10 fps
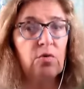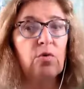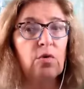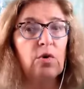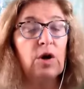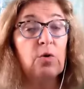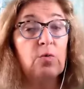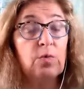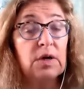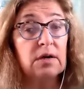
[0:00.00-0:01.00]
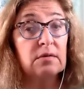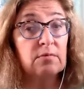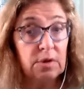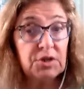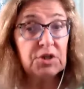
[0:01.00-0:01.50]
or a
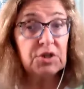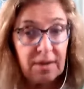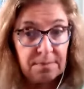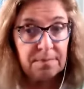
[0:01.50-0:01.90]
workshop.